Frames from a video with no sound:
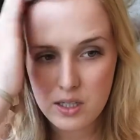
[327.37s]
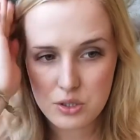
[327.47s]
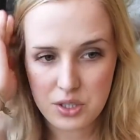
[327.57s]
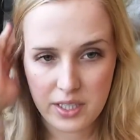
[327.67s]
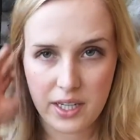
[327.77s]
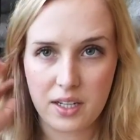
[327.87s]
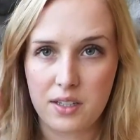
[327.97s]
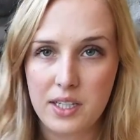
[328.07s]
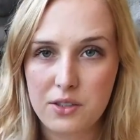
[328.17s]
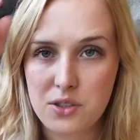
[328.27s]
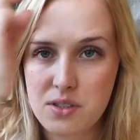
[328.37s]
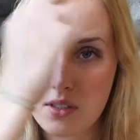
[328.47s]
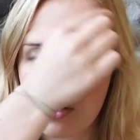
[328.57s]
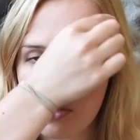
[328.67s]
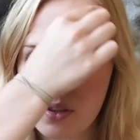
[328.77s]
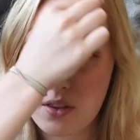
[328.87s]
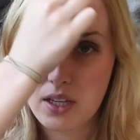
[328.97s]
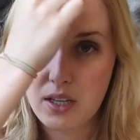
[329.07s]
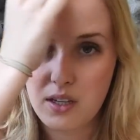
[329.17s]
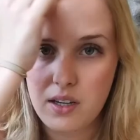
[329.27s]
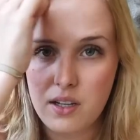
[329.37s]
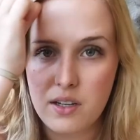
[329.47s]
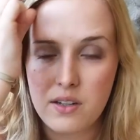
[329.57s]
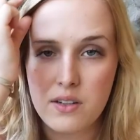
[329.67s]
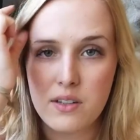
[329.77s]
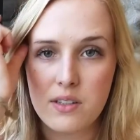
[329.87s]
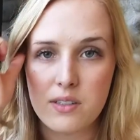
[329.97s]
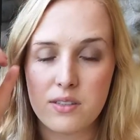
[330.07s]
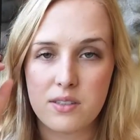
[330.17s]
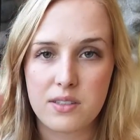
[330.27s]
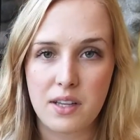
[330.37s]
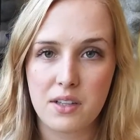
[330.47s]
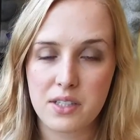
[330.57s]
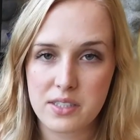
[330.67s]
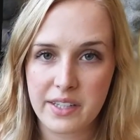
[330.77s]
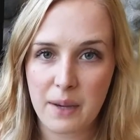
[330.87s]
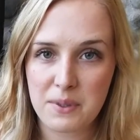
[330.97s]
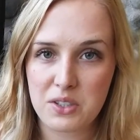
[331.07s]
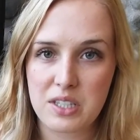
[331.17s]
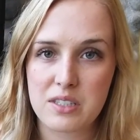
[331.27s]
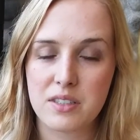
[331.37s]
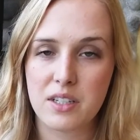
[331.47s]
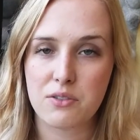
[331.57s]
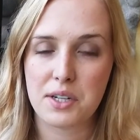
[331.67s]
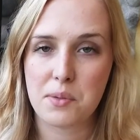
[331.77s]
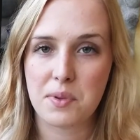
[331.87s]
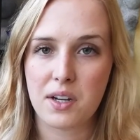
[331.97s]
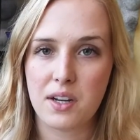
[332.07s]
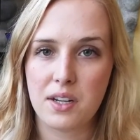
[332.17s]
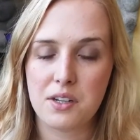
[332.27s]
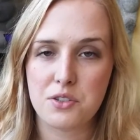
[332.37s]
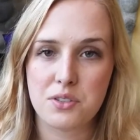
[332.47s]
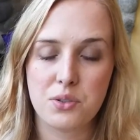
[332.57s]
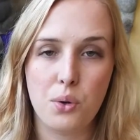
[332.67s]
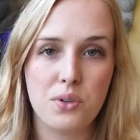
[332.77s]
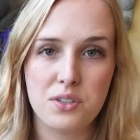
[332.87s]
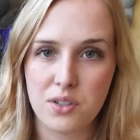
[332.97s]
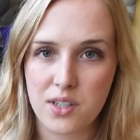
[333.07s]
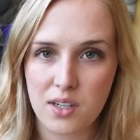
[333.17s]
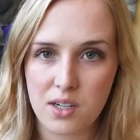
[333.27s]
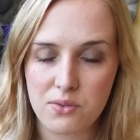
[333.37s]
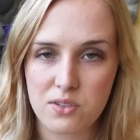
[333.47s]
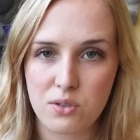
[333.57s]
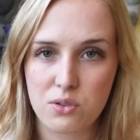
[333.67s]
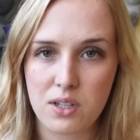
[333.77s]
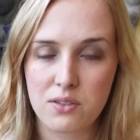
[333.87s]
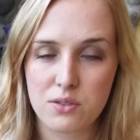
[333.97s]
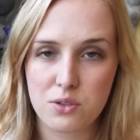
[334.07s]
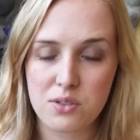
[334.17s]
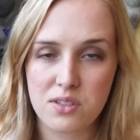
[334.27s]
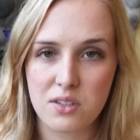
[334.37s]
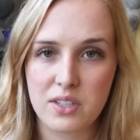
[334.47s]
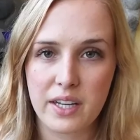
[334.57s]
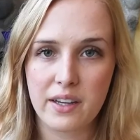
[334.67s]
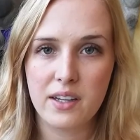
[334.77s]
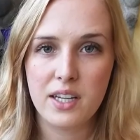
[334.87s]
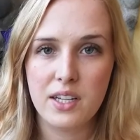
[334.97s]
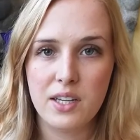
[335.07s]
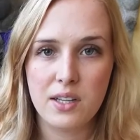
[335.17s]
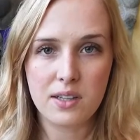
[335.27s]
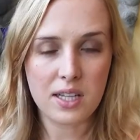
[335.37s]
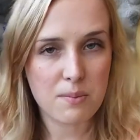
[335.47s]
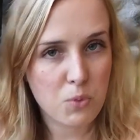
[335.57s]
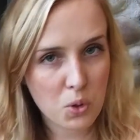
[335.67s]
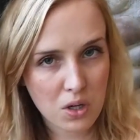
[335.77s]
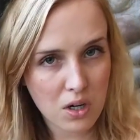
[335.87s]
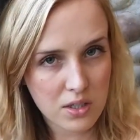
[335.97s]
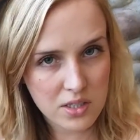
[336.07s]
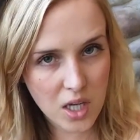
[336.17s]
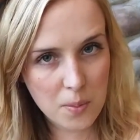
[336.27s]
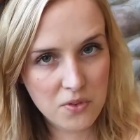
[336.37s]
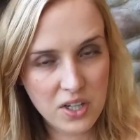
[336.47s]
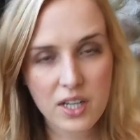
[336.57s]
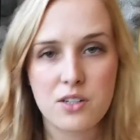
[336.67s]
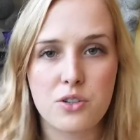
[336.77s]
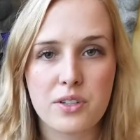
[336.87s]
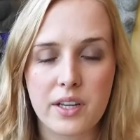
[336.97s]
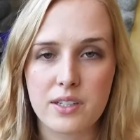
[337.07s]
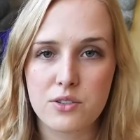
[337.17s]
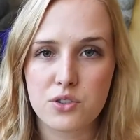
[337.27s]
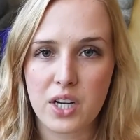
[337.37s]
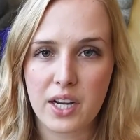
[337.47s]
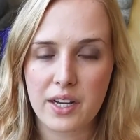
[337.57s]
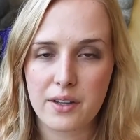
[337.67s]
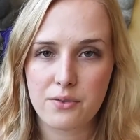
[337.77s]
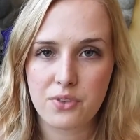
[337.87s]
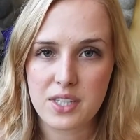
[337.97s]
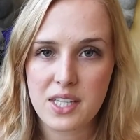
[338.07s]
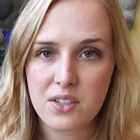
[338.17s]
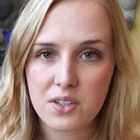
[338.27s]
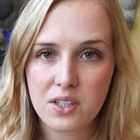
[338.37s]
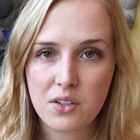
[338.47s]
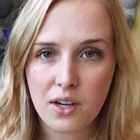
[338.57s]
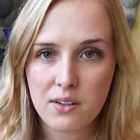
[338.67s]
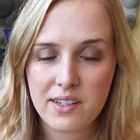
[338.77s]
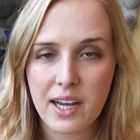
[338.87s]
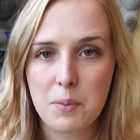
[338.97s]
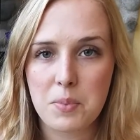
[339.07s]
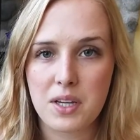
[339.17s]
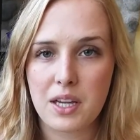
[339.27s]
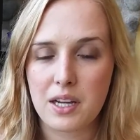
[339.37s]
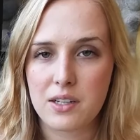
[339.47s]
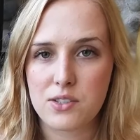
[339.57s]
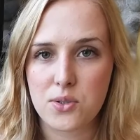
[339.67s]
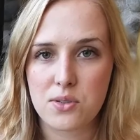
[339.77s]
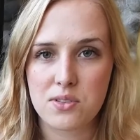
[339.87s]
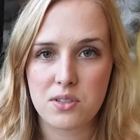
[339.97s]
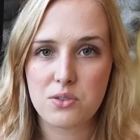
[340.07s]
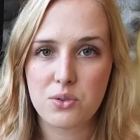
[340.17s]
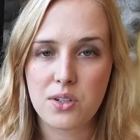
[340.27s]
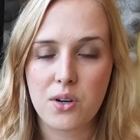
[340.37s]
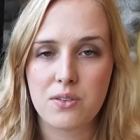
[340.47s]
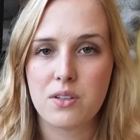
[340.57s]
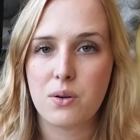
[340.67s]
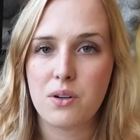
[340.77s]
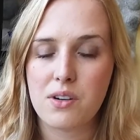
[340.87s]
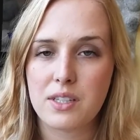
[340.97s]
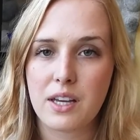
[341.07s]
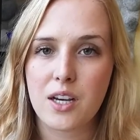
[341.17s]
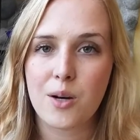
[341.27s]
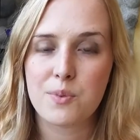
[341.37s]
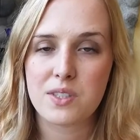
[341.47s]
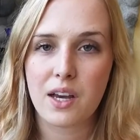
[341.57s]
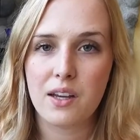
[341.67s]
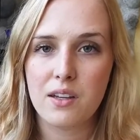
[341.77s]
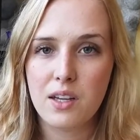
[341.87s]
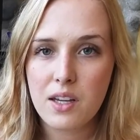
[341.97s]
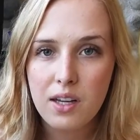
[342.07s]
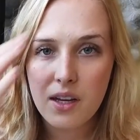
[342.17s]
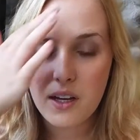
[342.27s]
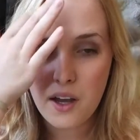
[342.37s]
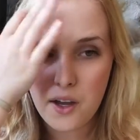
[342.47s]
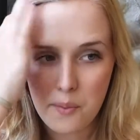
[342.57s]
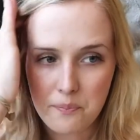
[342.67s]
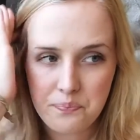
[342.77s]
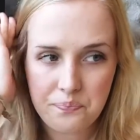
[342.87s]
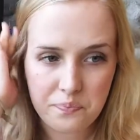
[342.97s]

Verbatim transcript: she had like just such thick, scaly, scabby looking skin right up there, and it just totally took that off. And so she'll still get like more on the top of her head, she'll get dry, flaky looking cradle cap, and so I'll still do the coconut oil, and that helps that. Um,